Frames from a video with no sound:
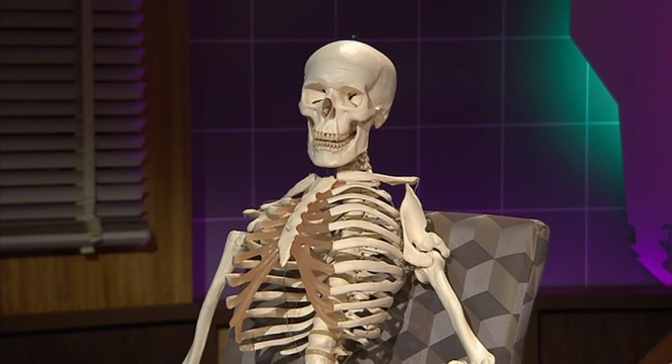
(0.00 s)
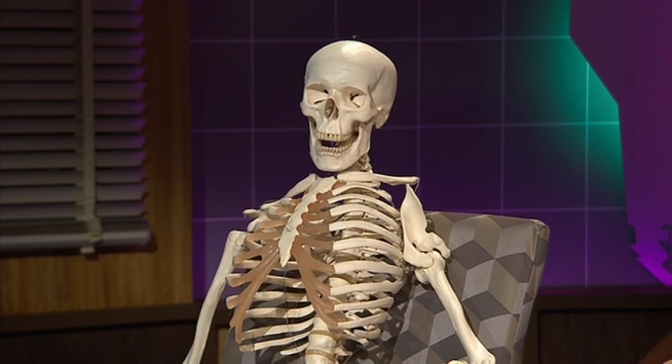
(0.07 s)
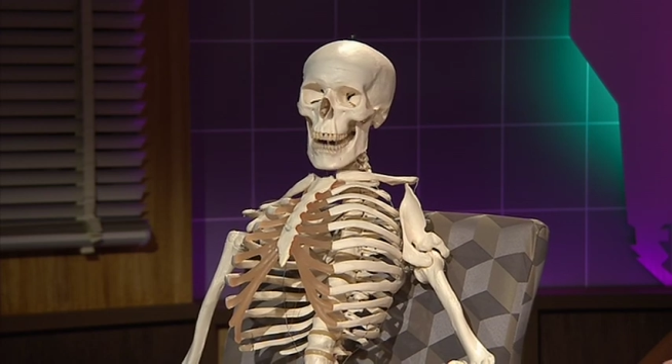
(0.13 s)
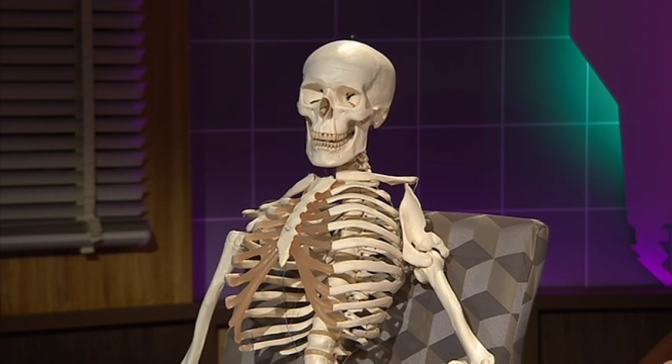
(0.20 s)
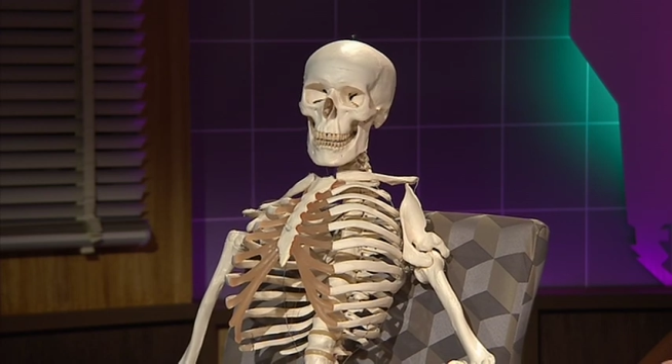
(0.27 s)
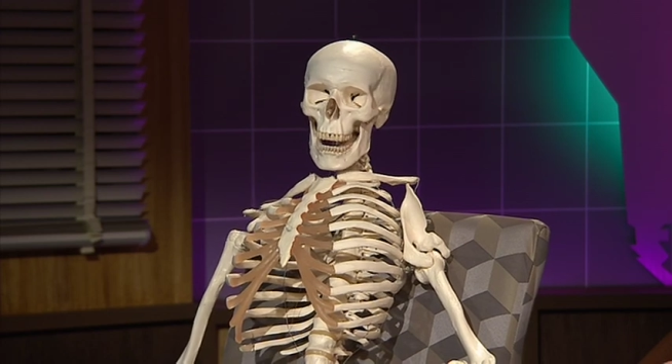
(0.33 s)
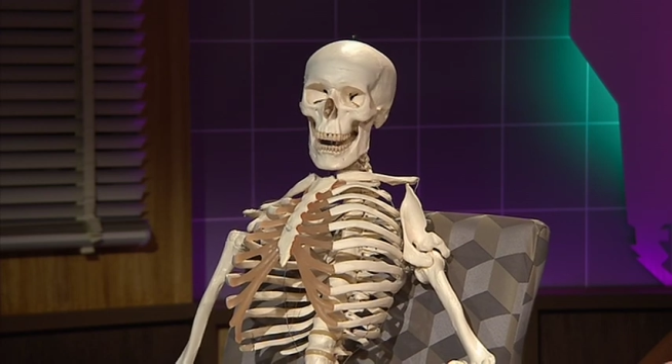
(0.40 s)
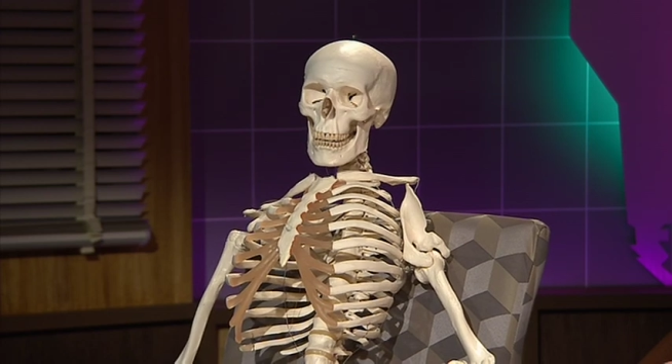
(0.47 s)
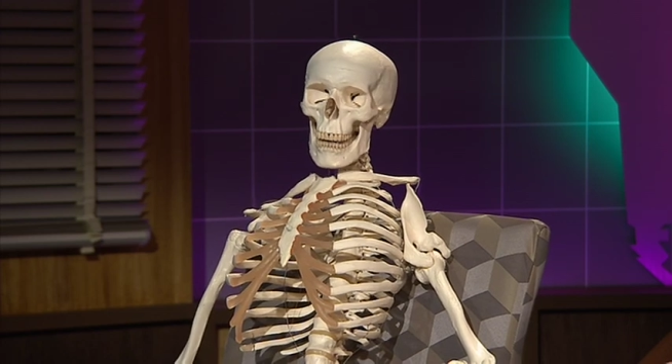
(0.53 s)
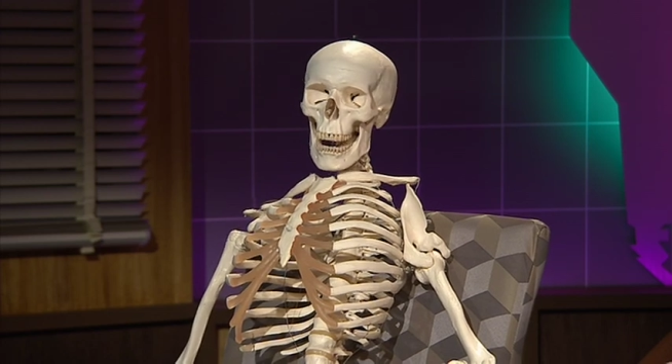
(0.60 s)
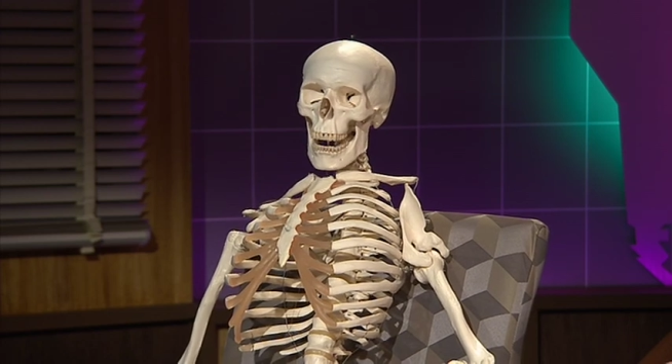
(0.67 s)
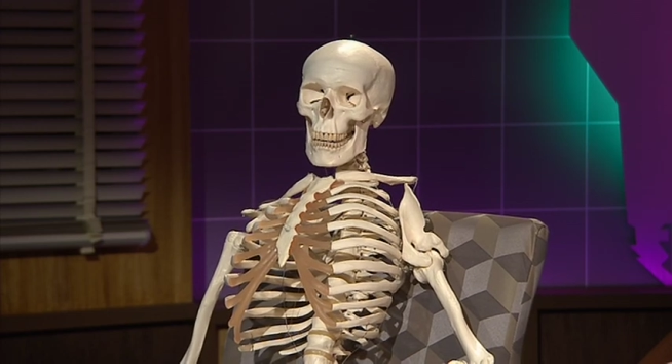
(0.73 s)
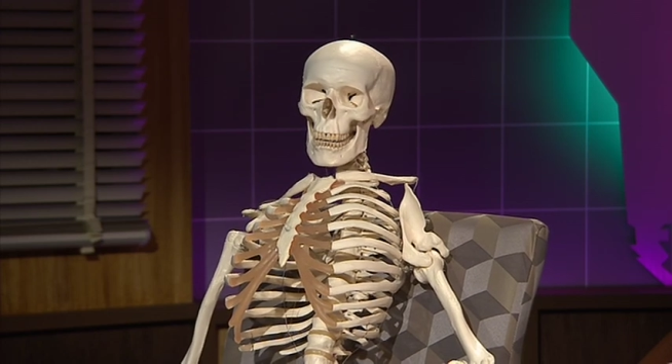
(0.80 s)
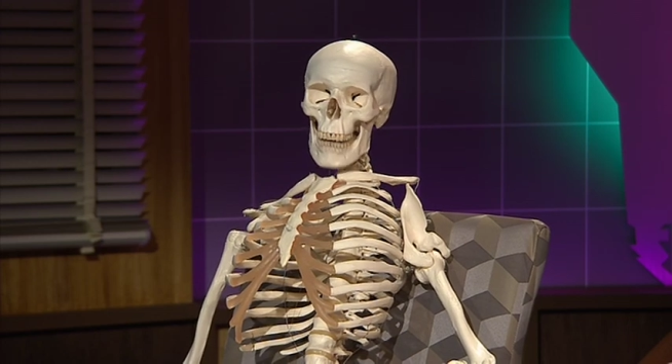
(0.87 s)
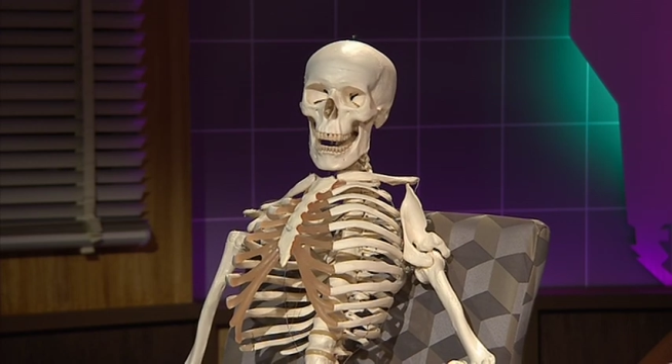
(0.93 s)
place at
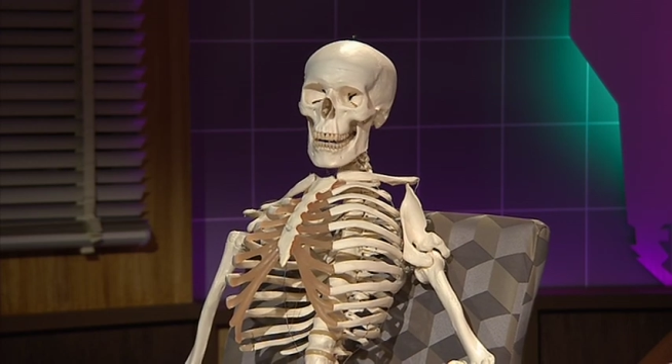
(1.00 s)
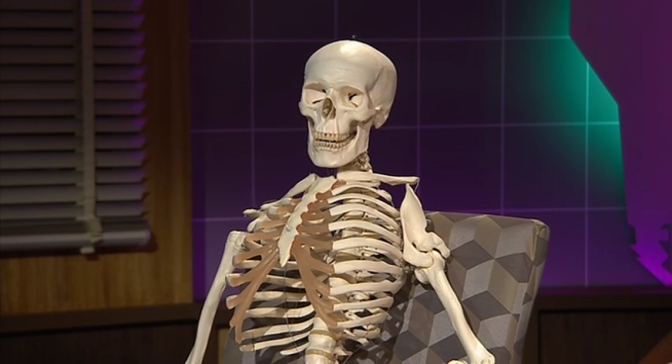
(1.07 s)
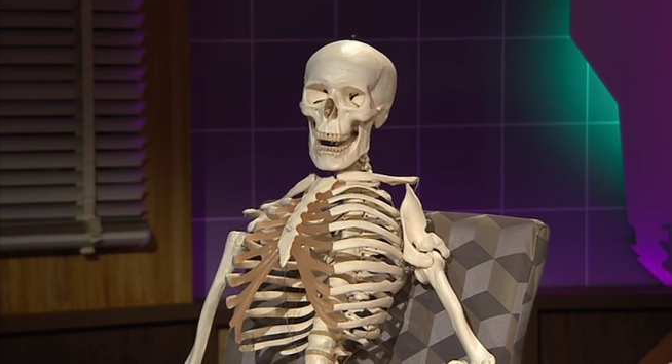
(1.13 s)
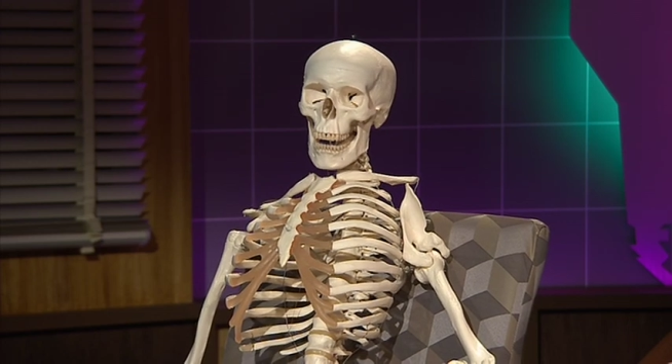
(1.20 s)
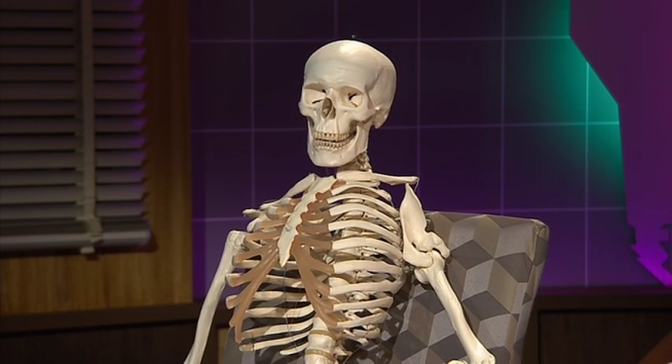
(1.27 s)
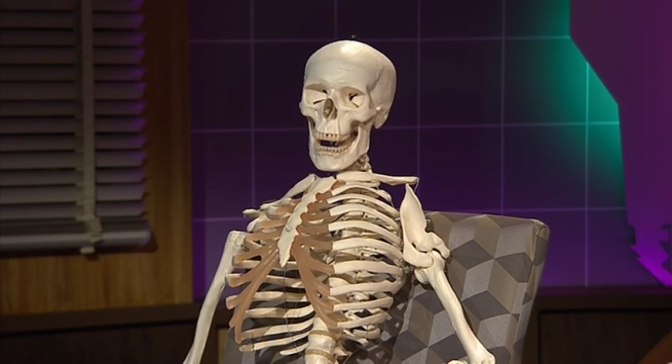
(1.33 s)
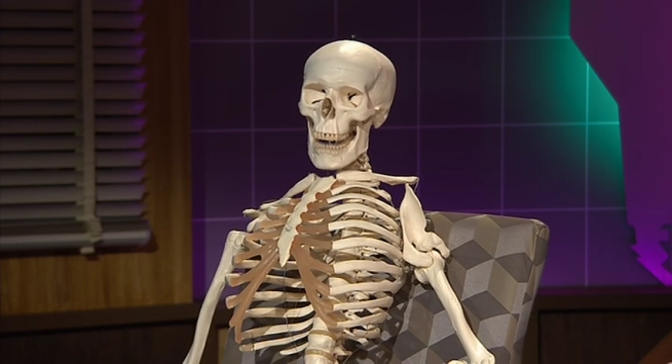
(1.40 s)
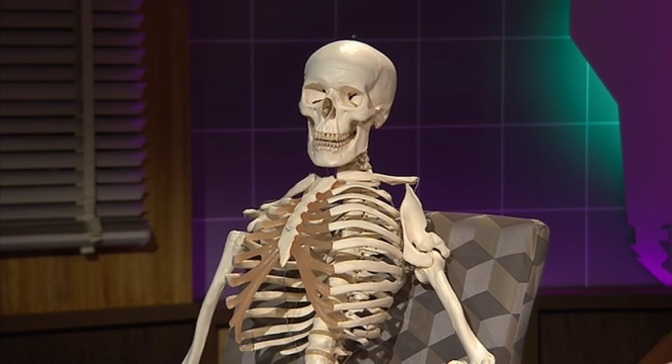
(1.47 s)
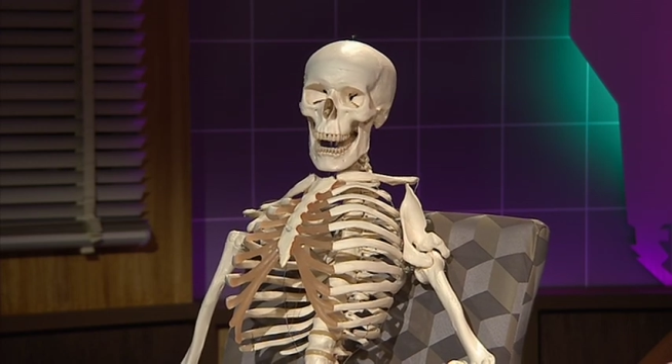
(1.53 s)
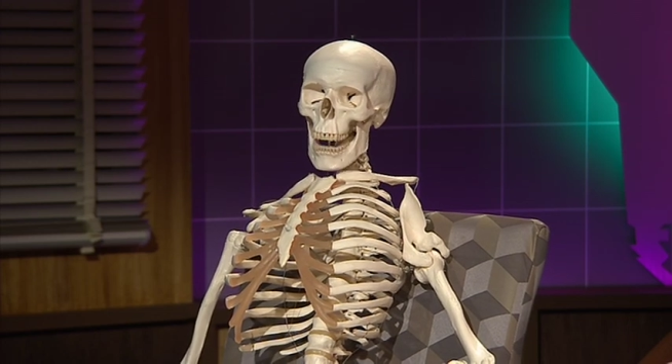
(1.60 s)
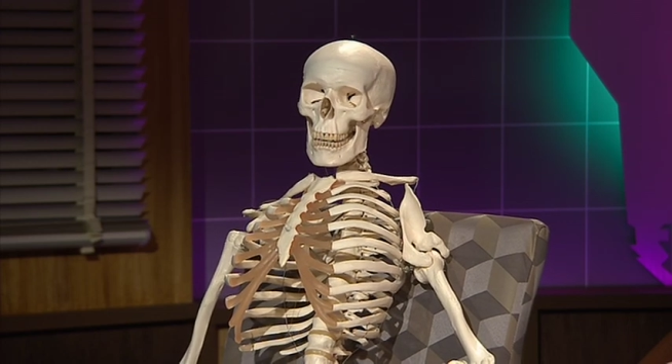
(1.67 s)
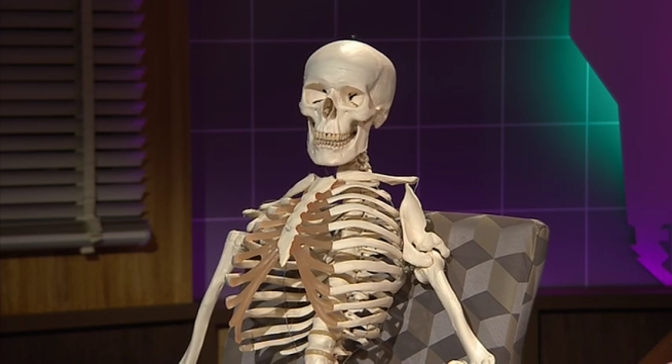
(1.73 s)
night when no one's